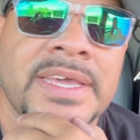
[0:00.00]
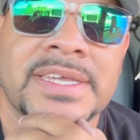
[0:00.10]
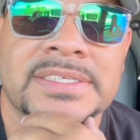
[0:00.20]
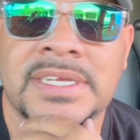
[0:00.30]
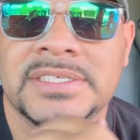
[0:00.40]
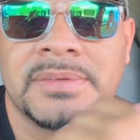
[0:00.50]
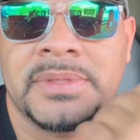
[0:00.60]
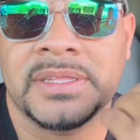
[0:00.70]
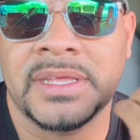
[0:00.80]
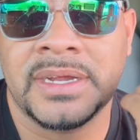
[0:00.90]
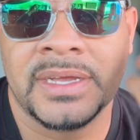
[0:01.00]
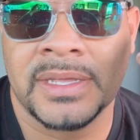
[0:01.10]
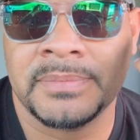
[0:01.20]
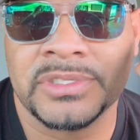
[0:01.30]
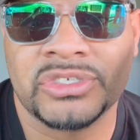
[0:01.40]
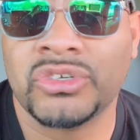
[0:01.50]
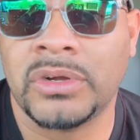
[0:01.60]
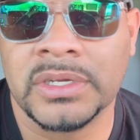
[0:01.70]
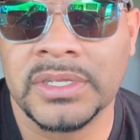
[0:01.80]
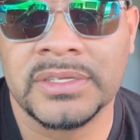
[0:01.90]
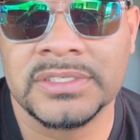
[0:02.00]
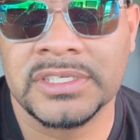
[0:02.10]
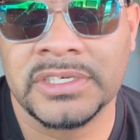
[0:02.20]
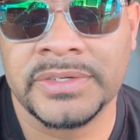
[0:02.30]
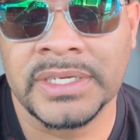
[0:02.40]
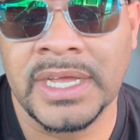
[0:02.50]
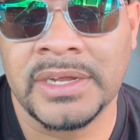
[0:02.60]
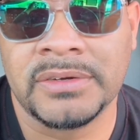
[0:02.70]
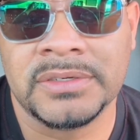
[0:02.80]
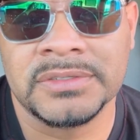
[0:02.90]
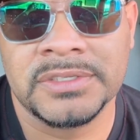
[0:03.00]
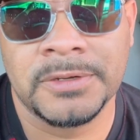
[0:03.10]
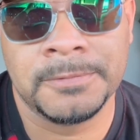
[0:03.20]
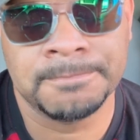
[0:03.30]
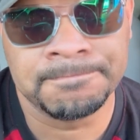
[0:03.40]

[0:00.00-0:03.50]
it's not something that I am strongly considering at all. So